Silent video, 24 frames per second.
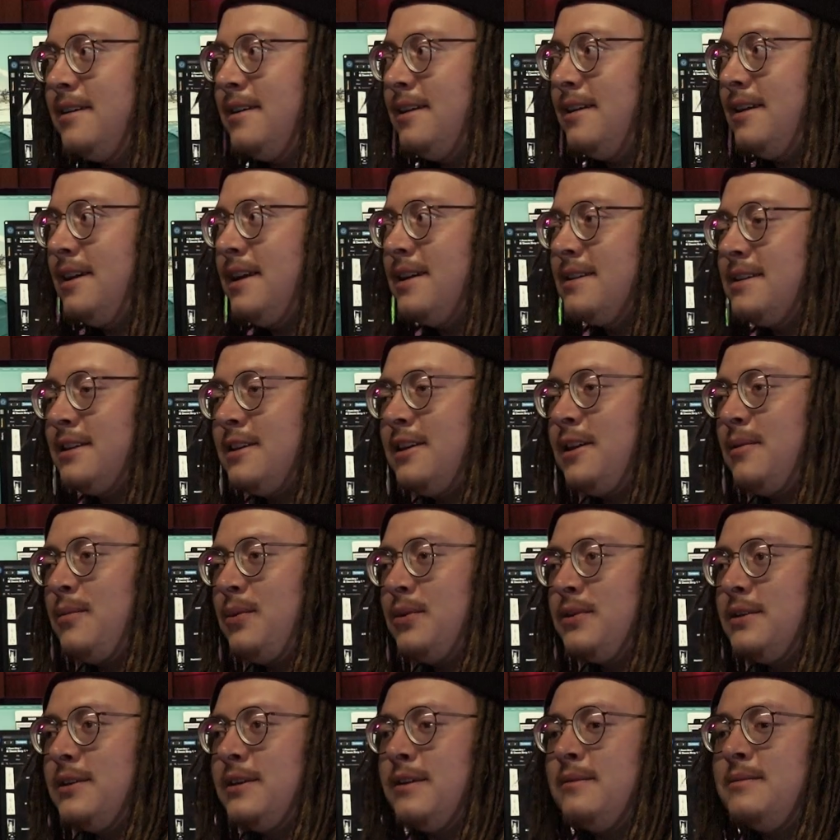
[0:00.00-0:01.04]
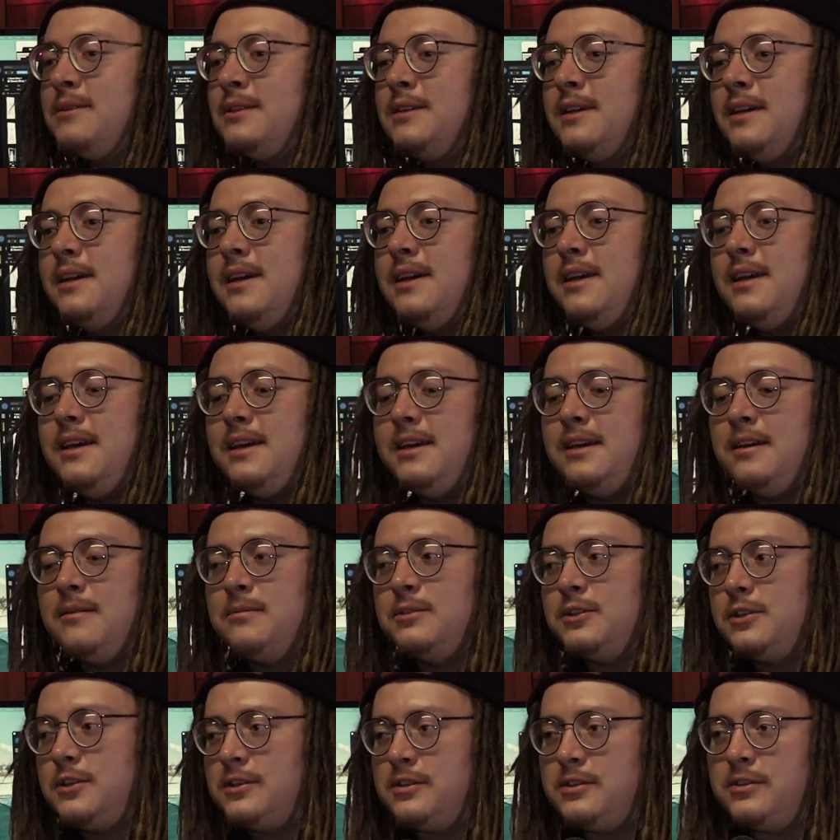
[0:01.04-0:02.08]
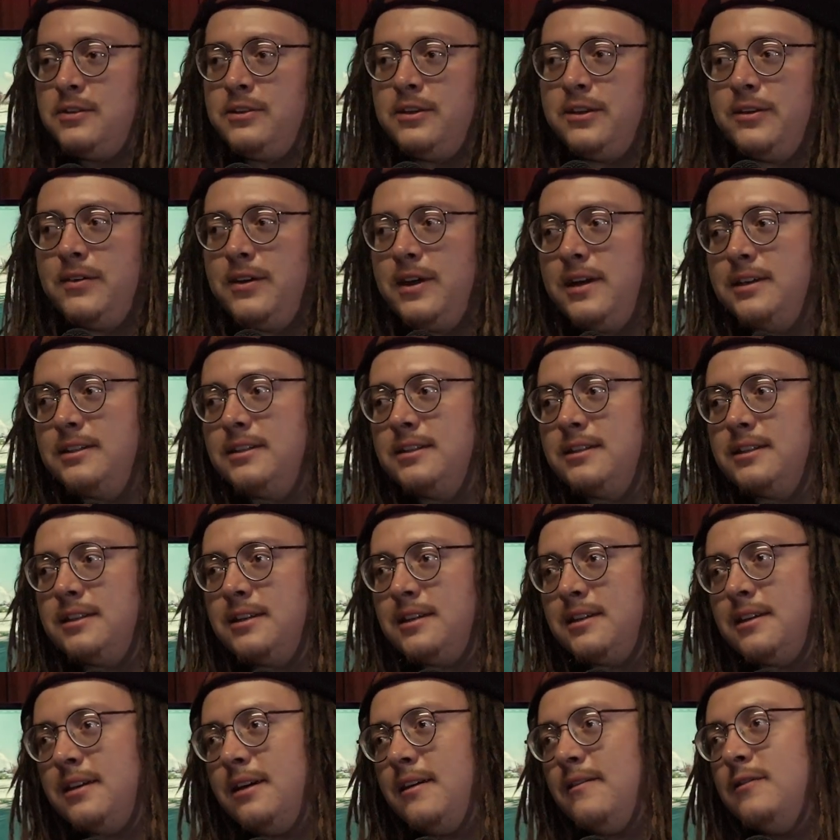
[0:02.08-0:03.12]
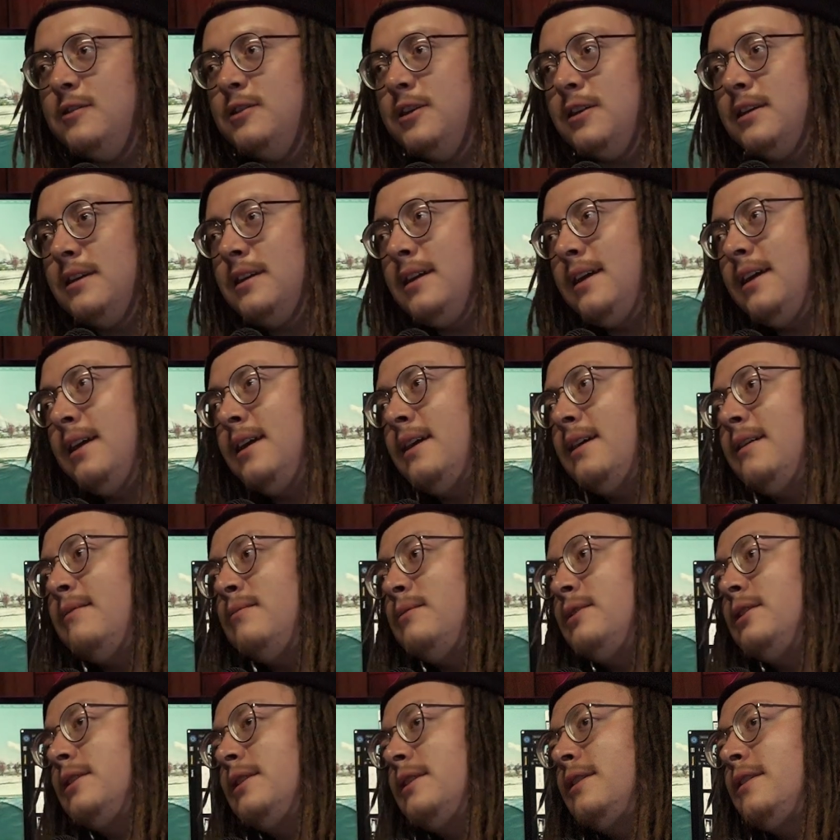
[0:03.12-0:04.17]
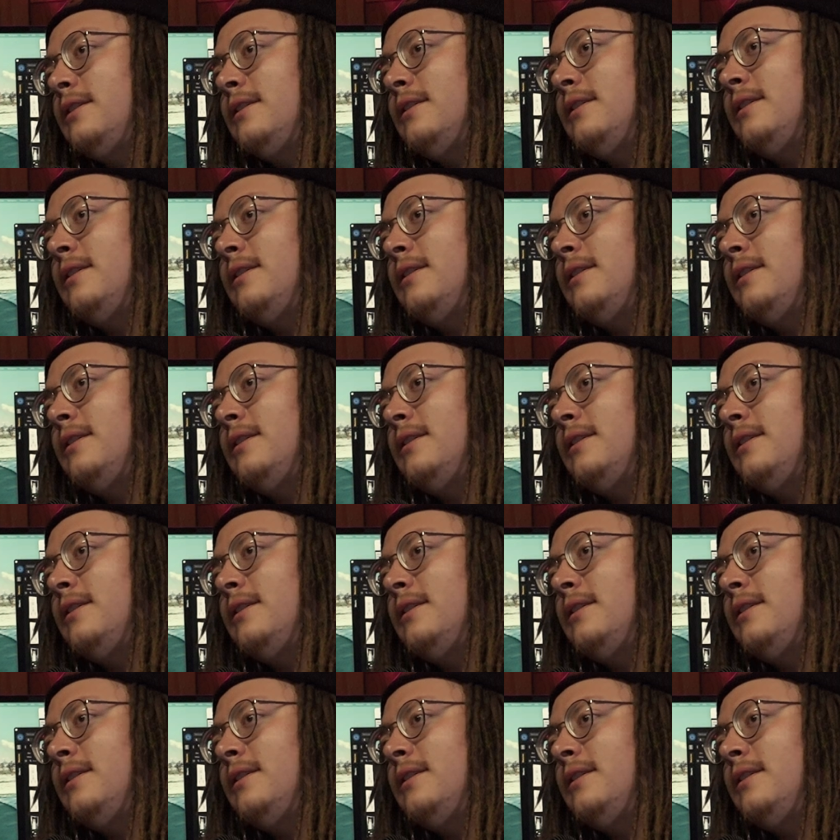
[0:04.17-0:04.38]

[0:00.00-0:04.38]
he has a couple times. He comes to the studio. Actually, I've tried to get him to